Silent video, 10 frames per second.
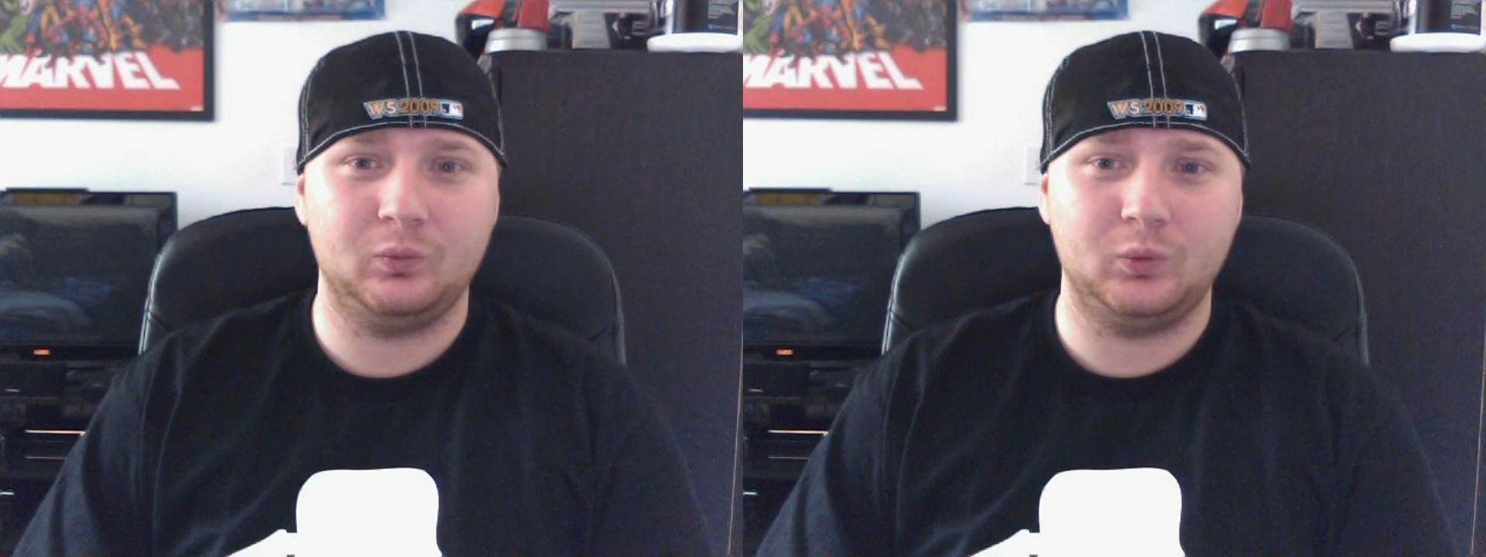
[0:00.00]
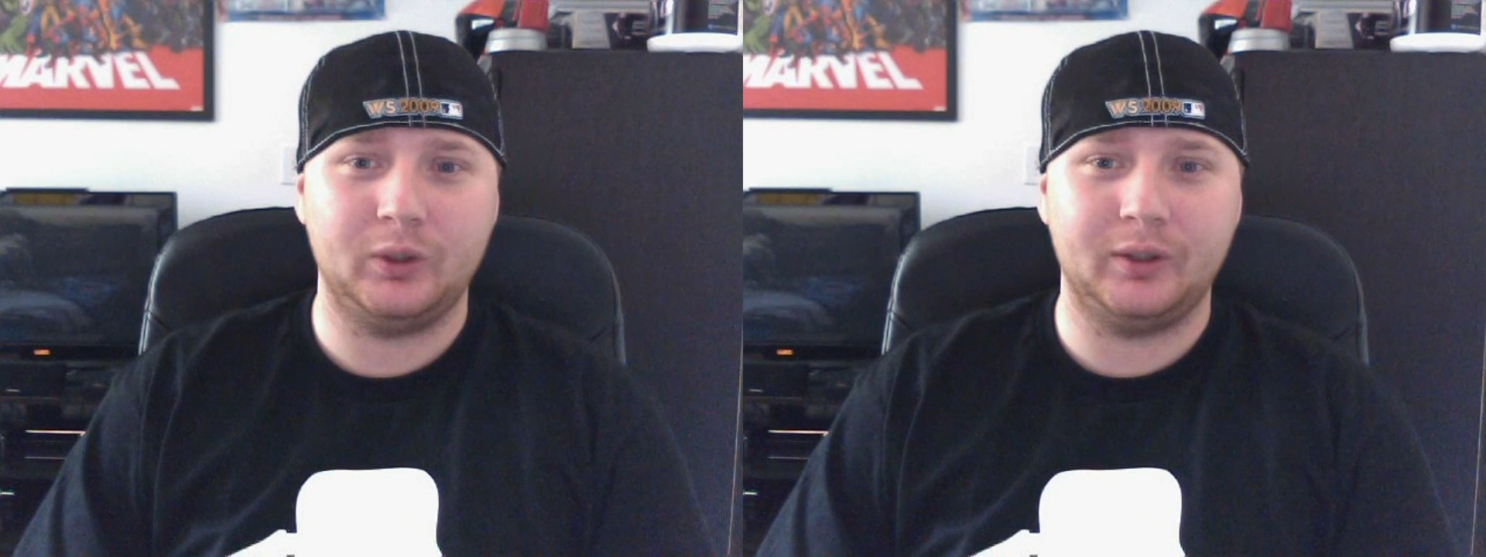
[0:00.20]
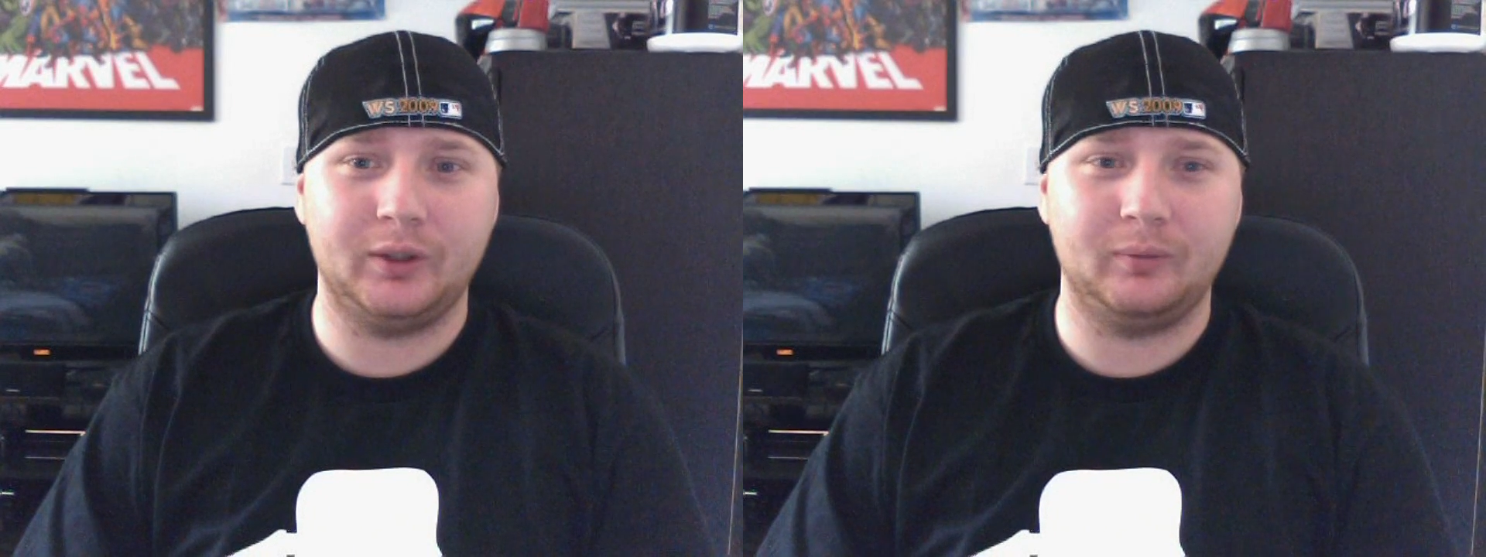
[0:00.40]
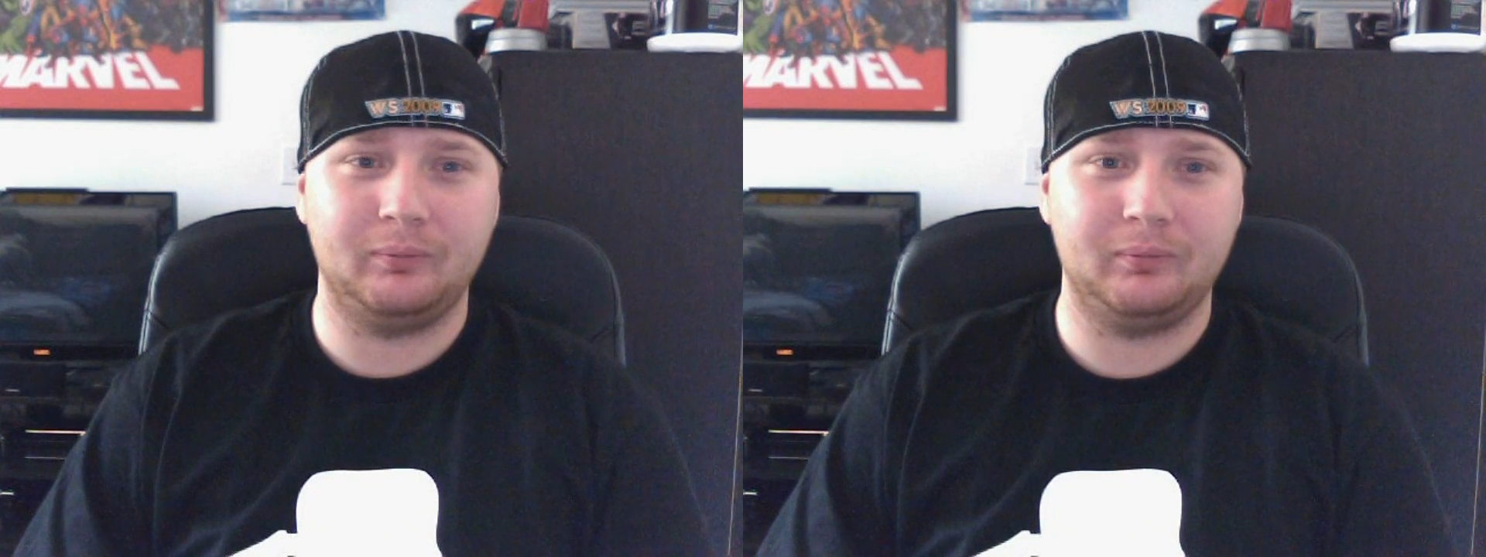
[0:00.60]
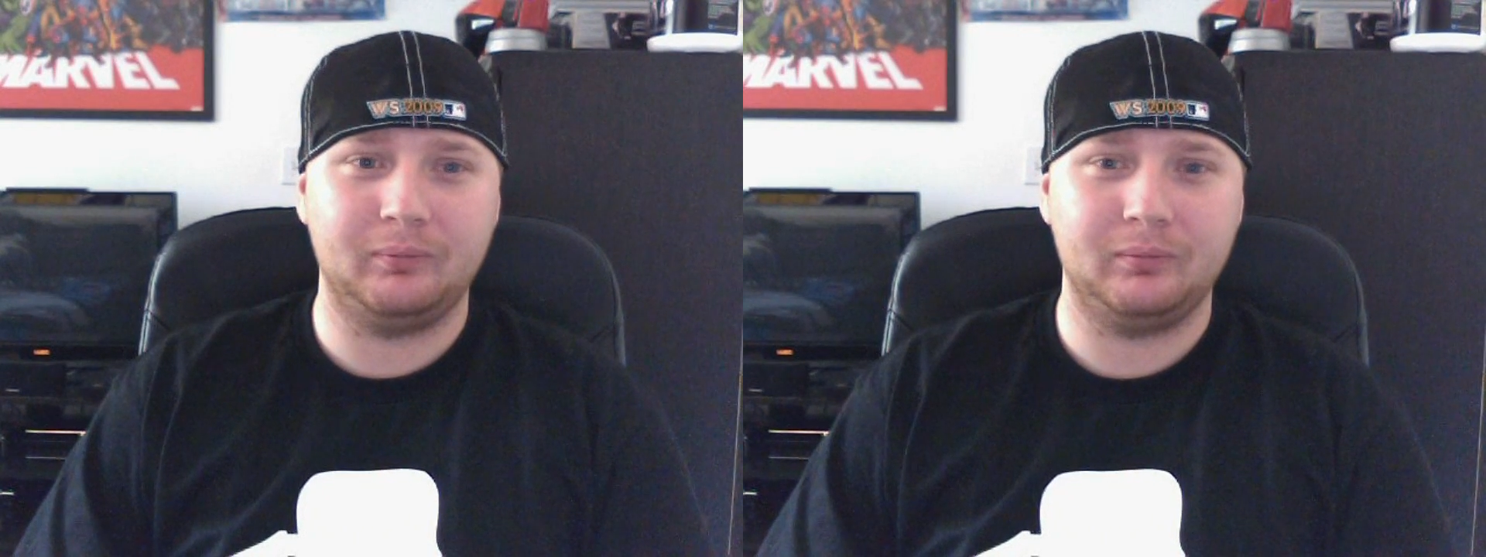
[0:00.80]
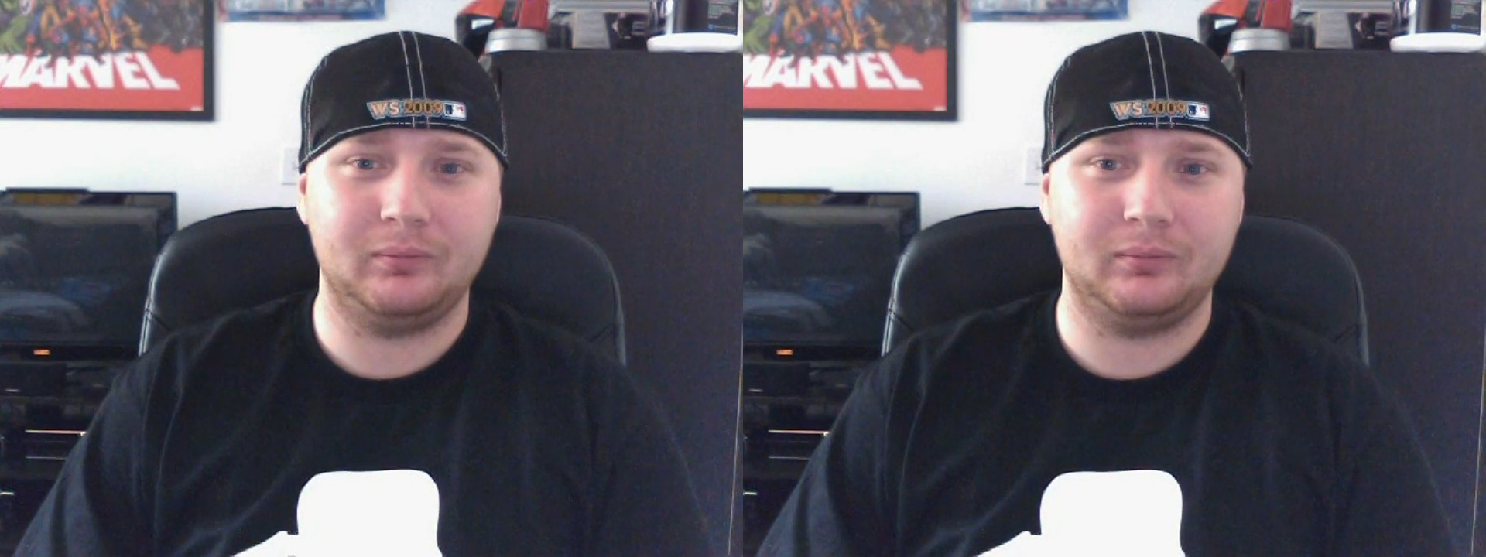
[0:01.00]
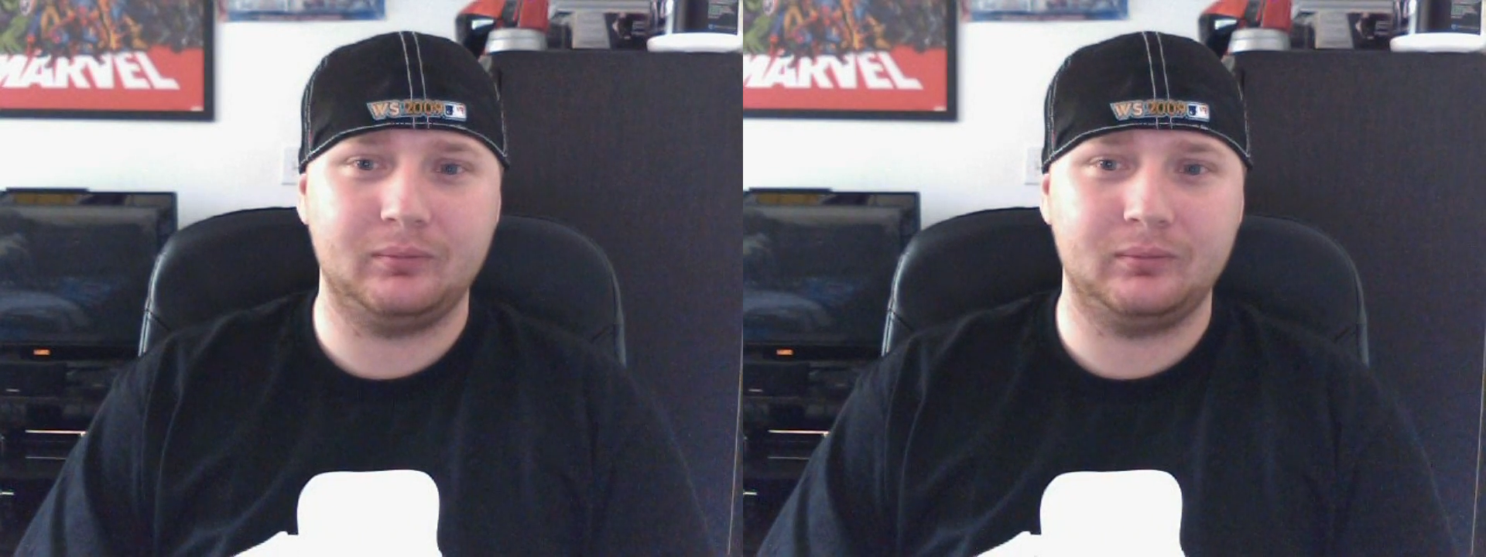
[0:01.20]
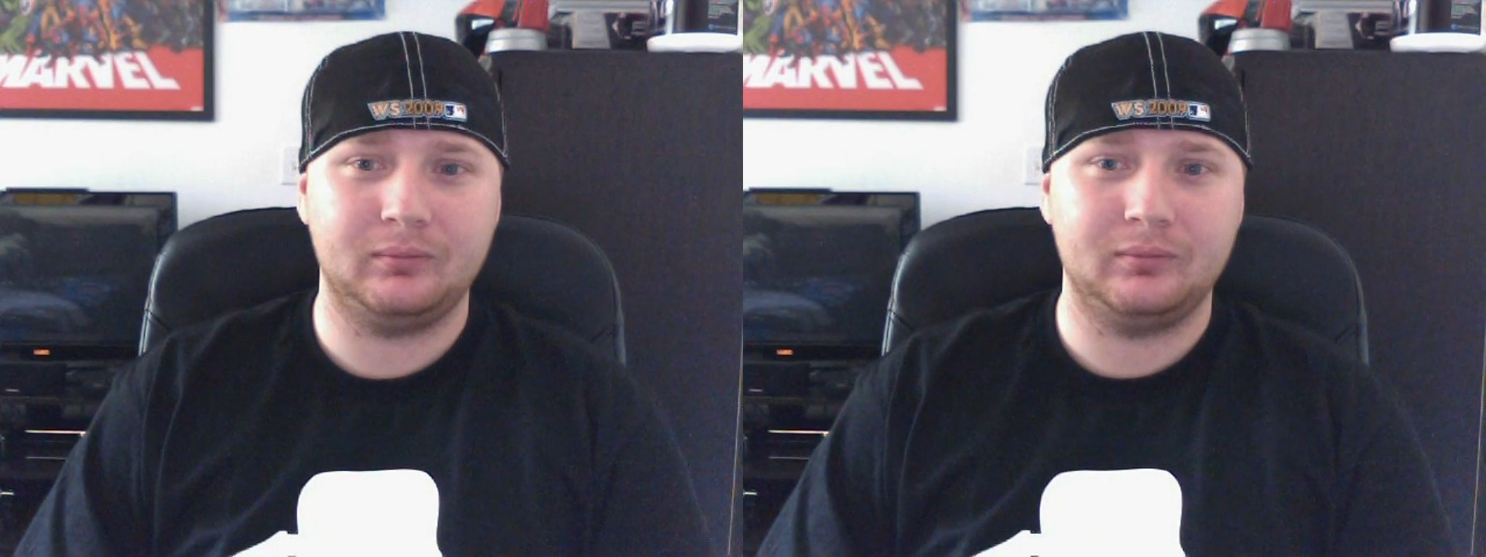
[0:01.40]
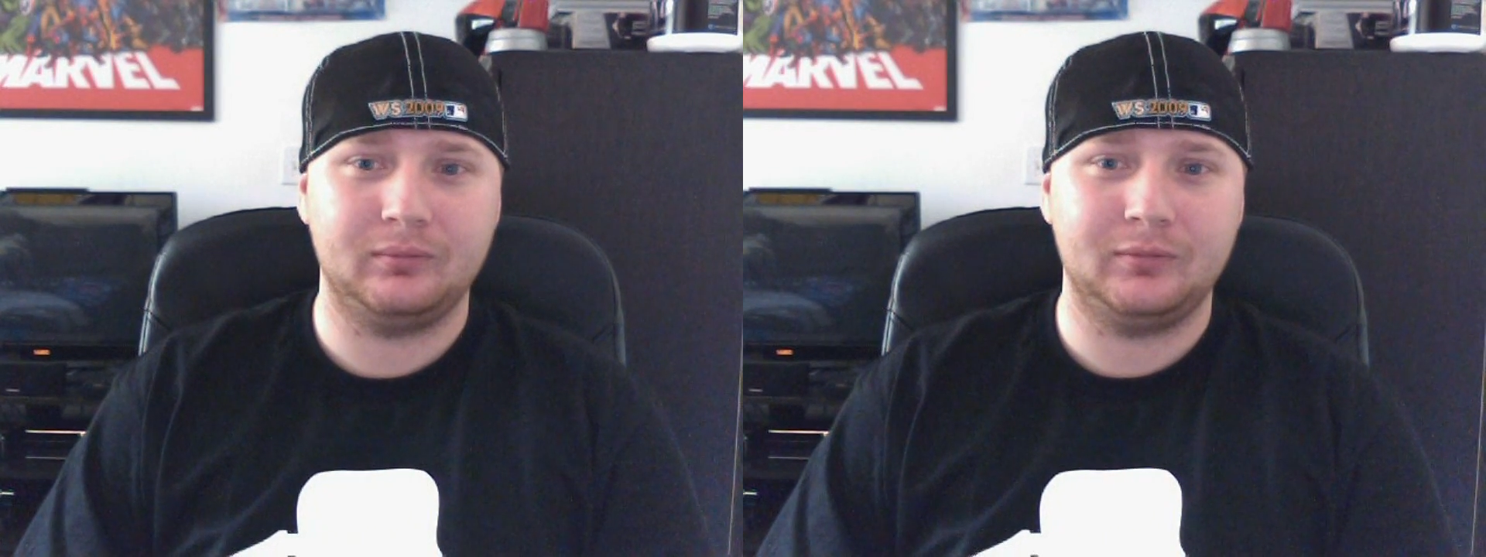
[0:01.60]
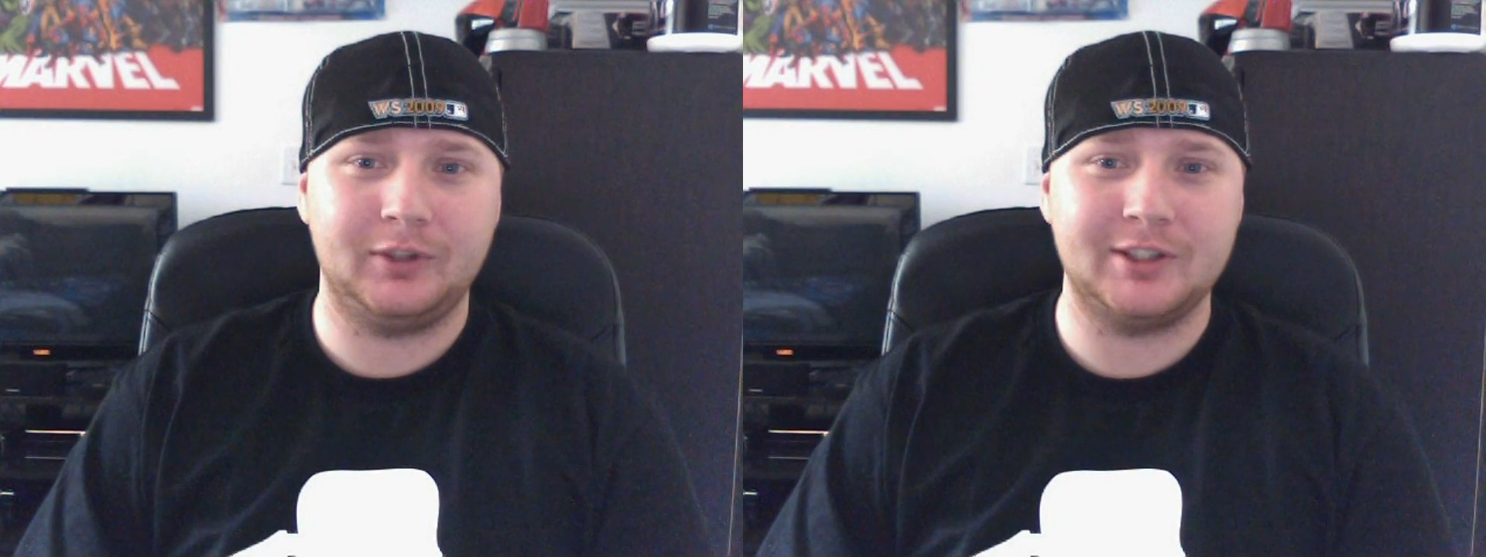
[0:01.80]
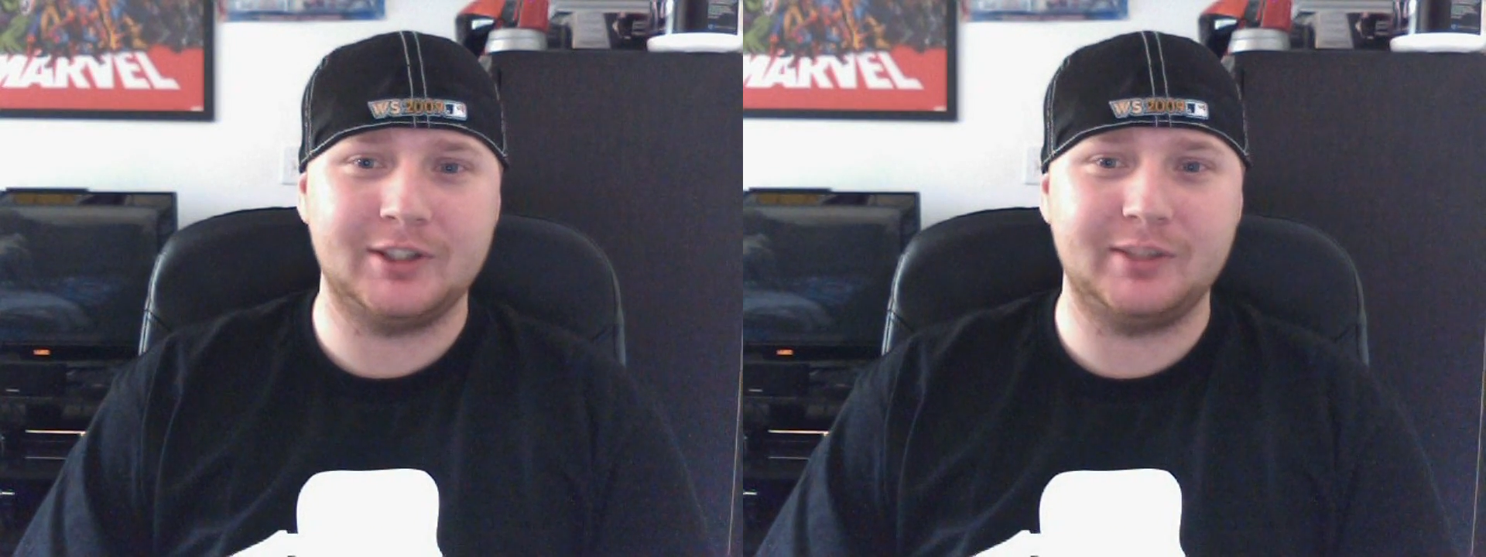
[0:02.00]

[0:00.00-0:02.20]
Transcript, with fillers: Well, does